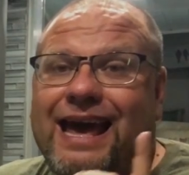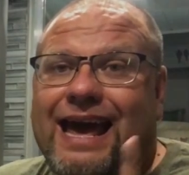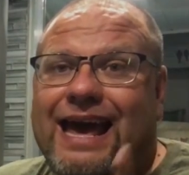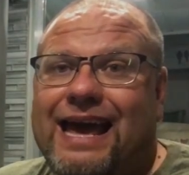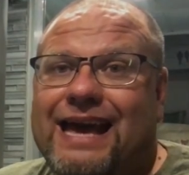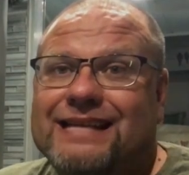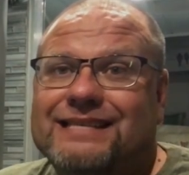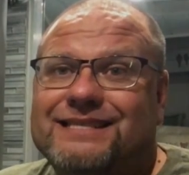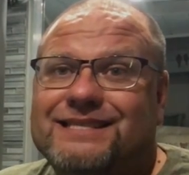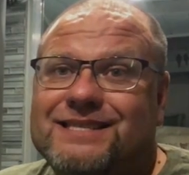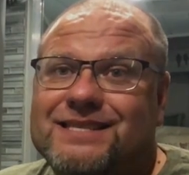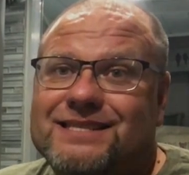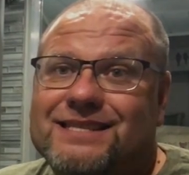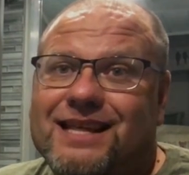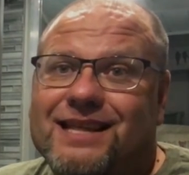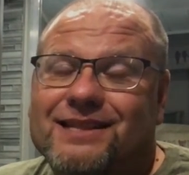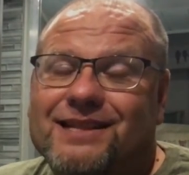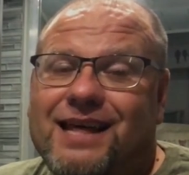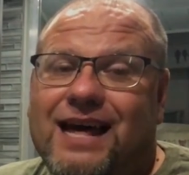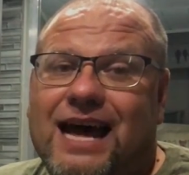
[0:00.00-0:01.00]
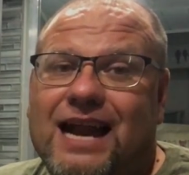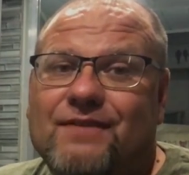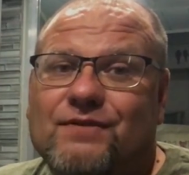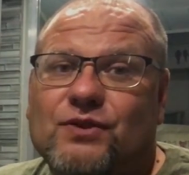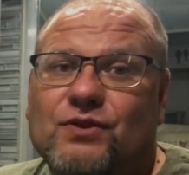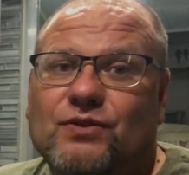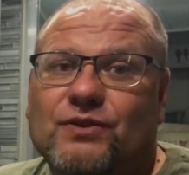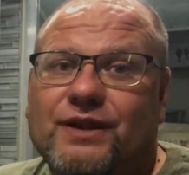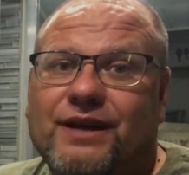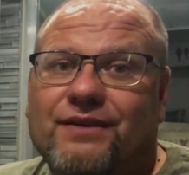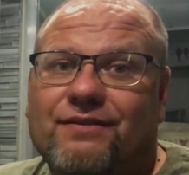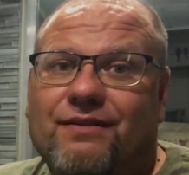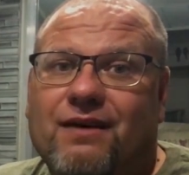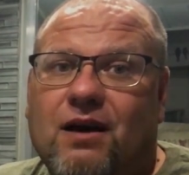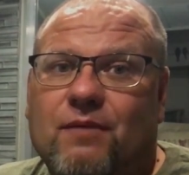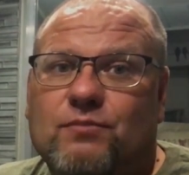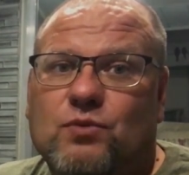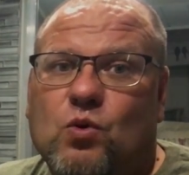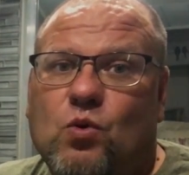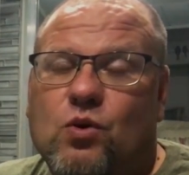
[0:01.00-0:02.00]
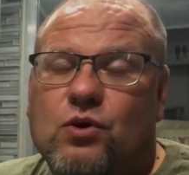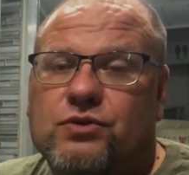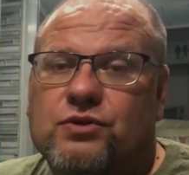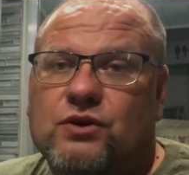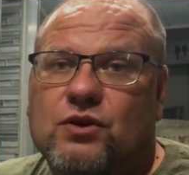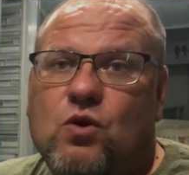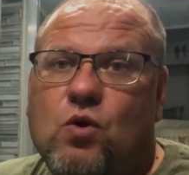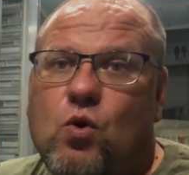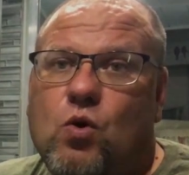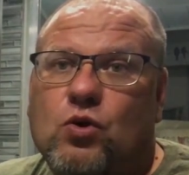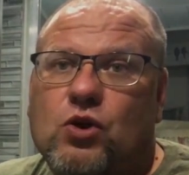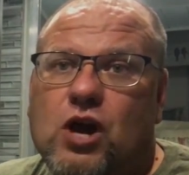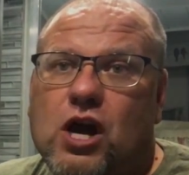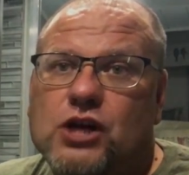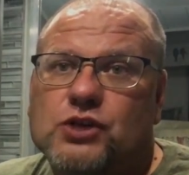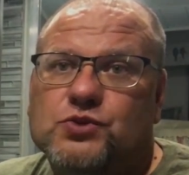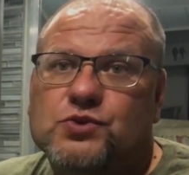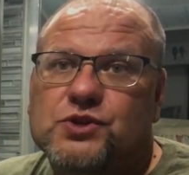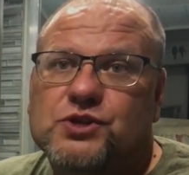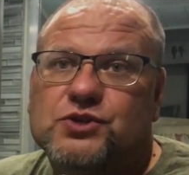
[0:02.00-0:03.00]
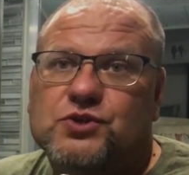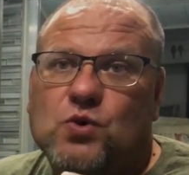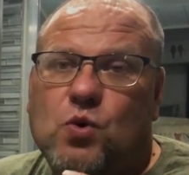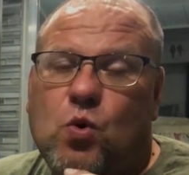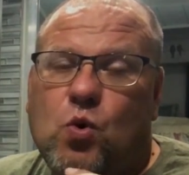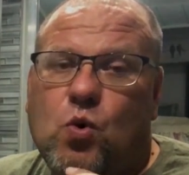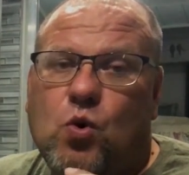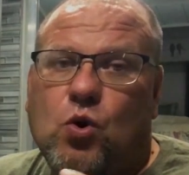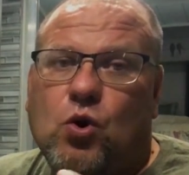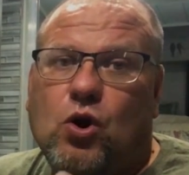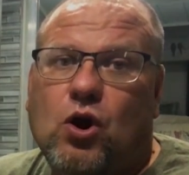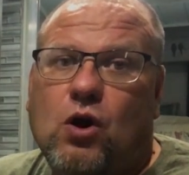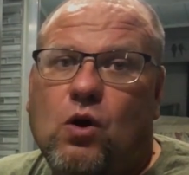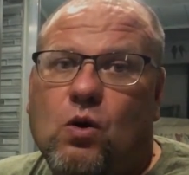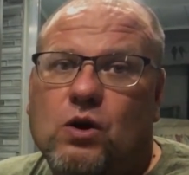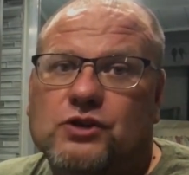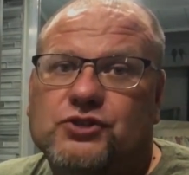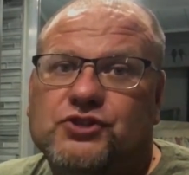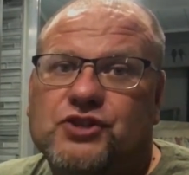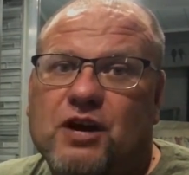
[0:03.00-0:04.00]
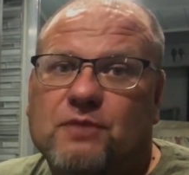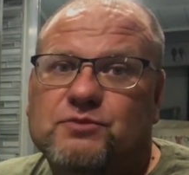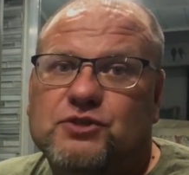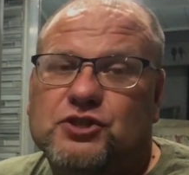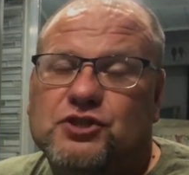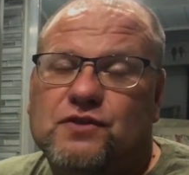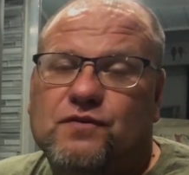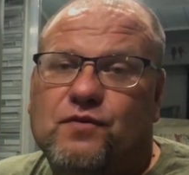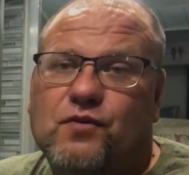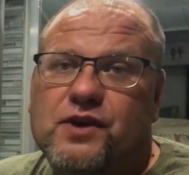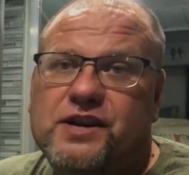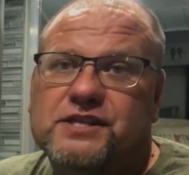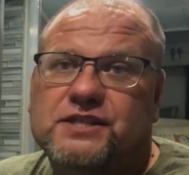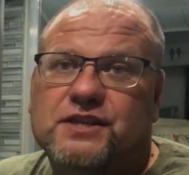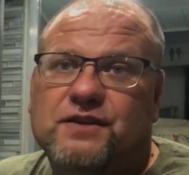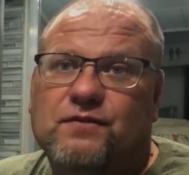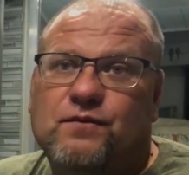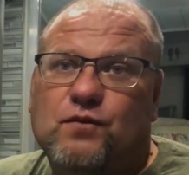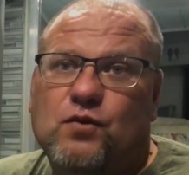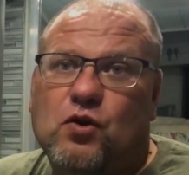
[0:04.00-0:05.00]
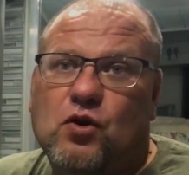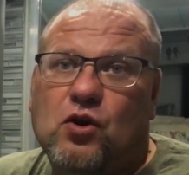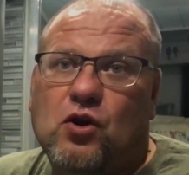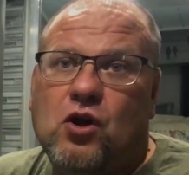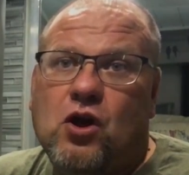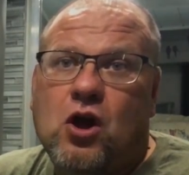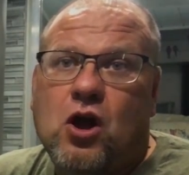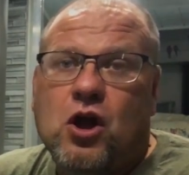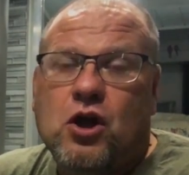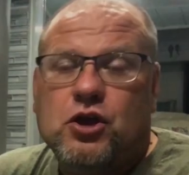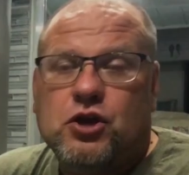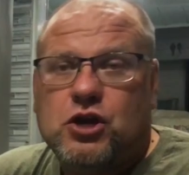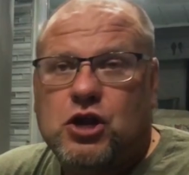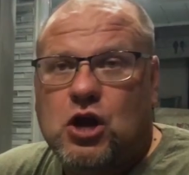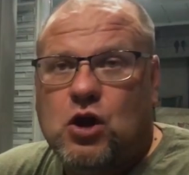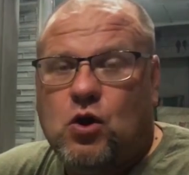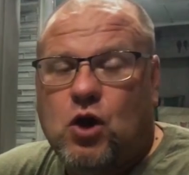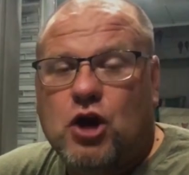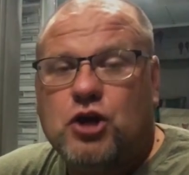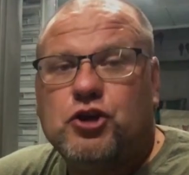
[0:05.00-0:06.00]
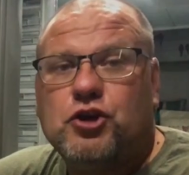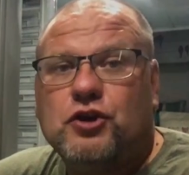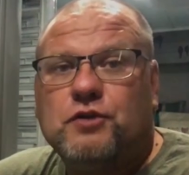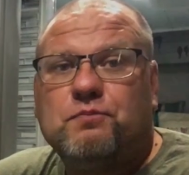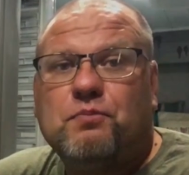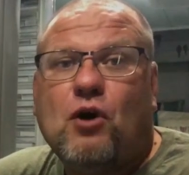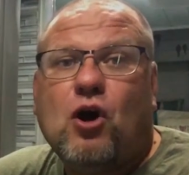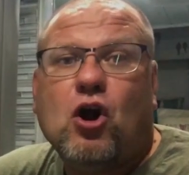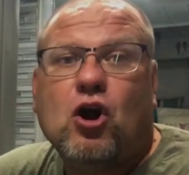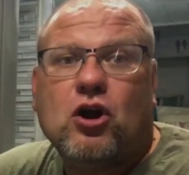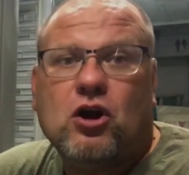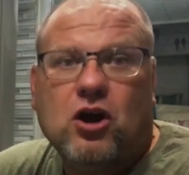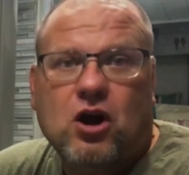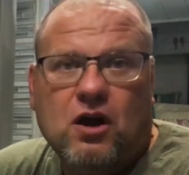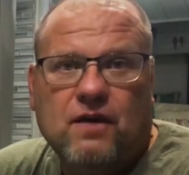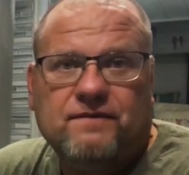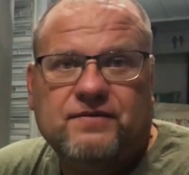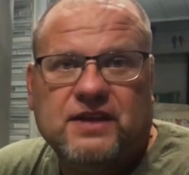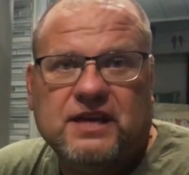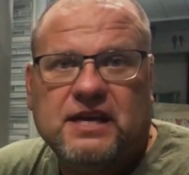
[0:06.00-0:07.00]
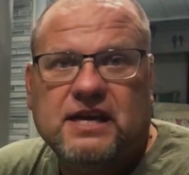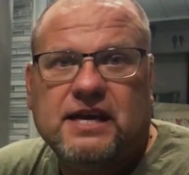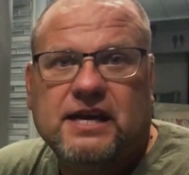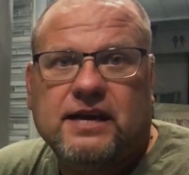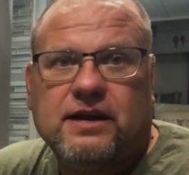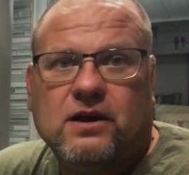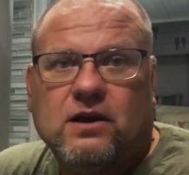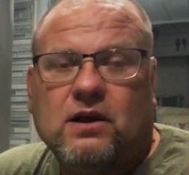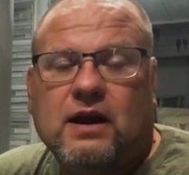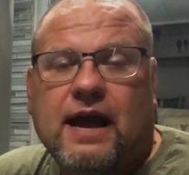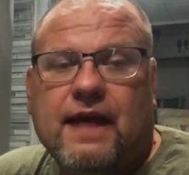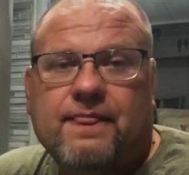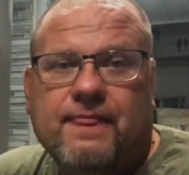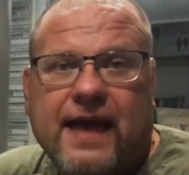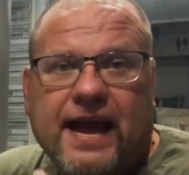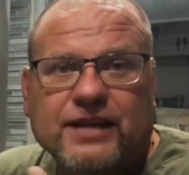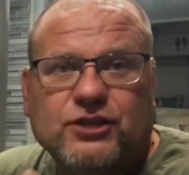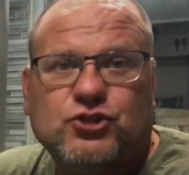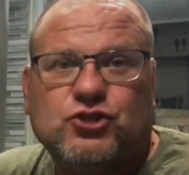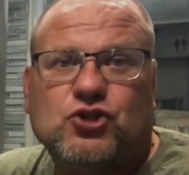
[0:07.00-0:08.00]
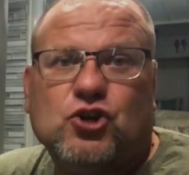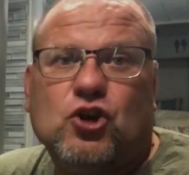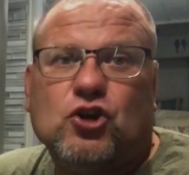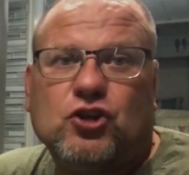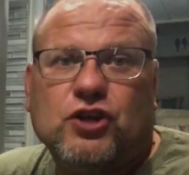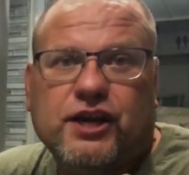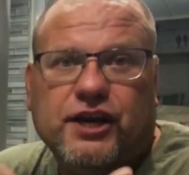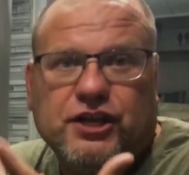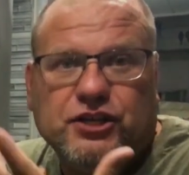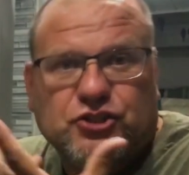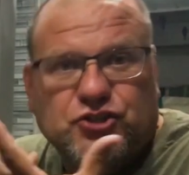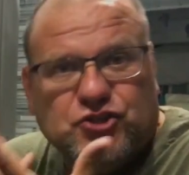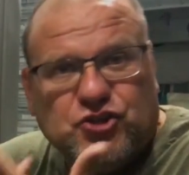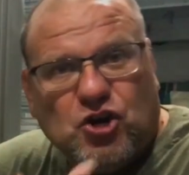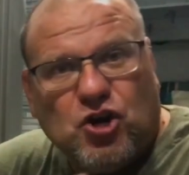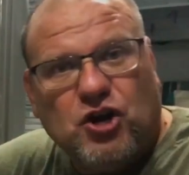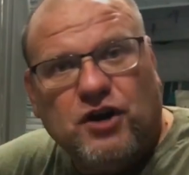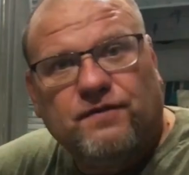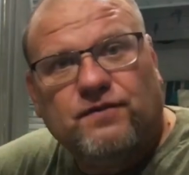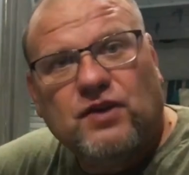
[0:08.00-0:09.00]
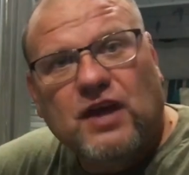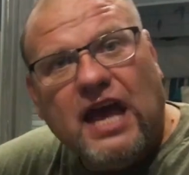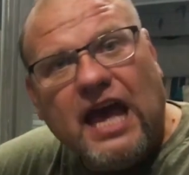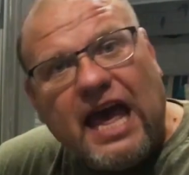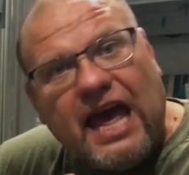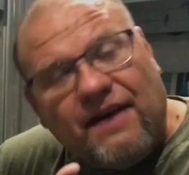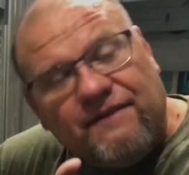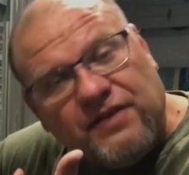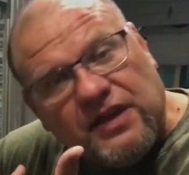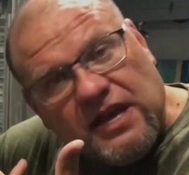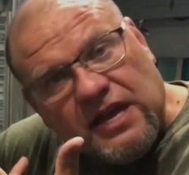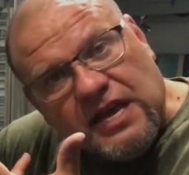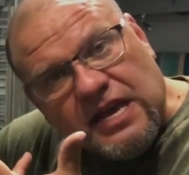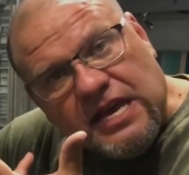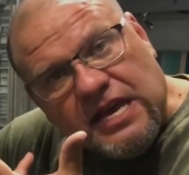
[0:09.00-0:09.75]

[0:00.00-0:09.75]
And a lot of you live up north in cold countries or are subject to freezing for a good part of the year. And that's certainly a concern if you have